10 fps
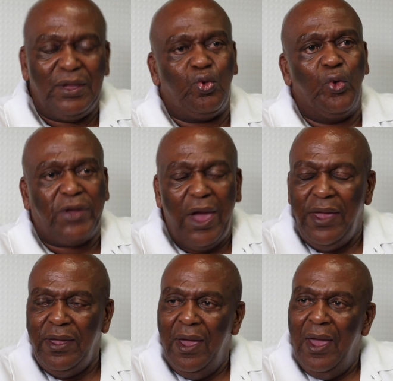I said,
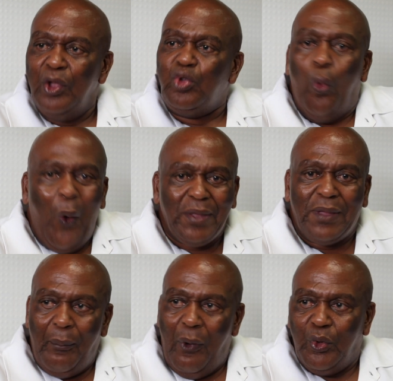okay, to
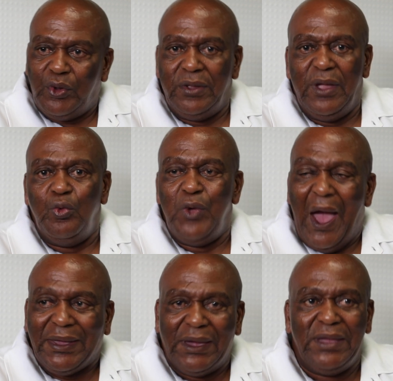what amount? Then
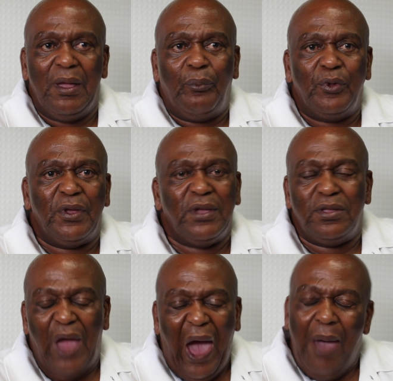we agreed upon. I
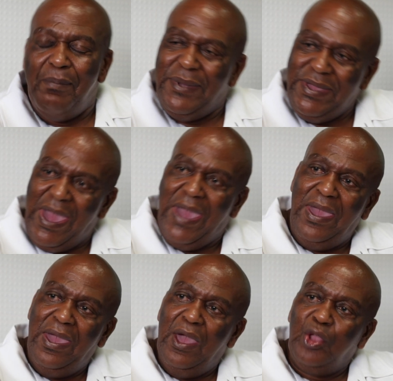said, I'm
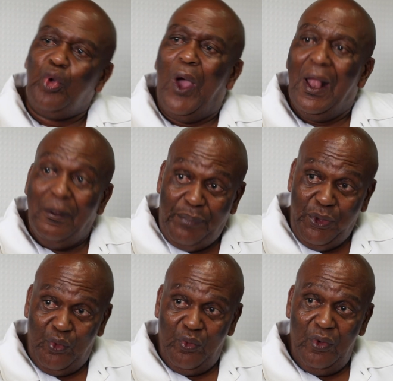here to
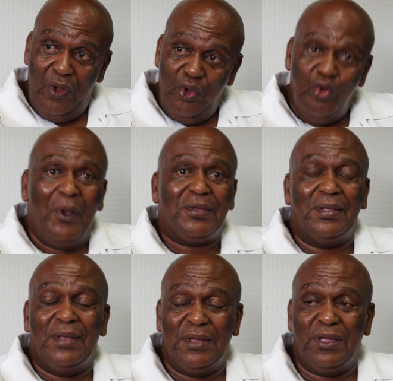help you. You
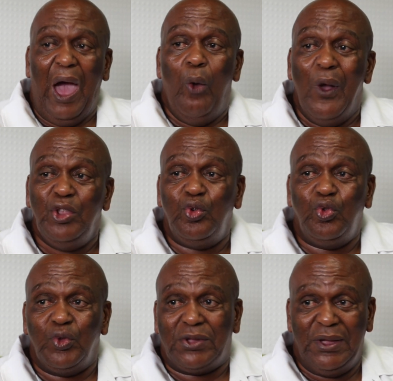must understand, I want
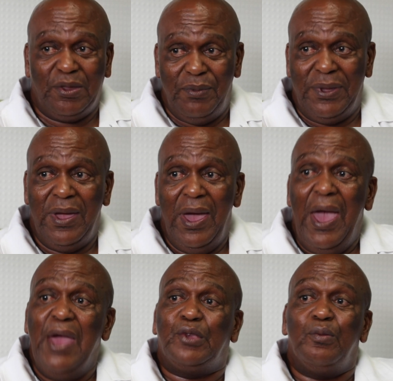you to treat me
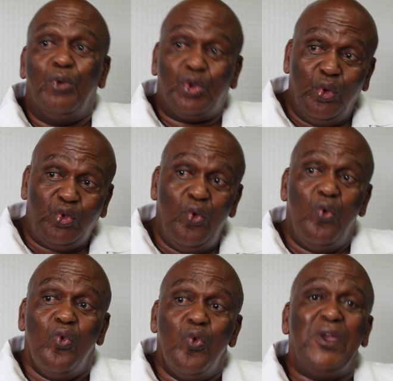as
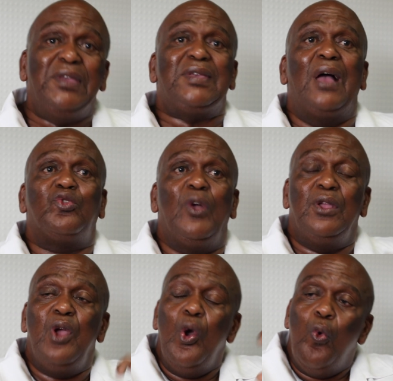Mosotho who is
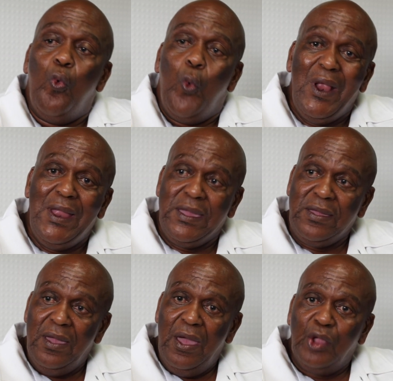actually
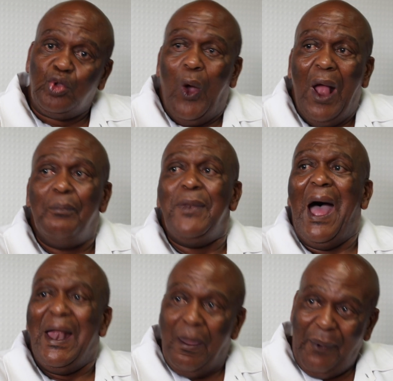willing to help
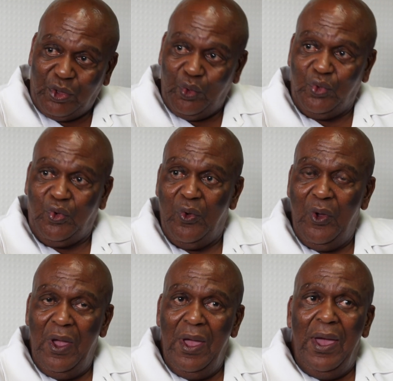the other Basotho.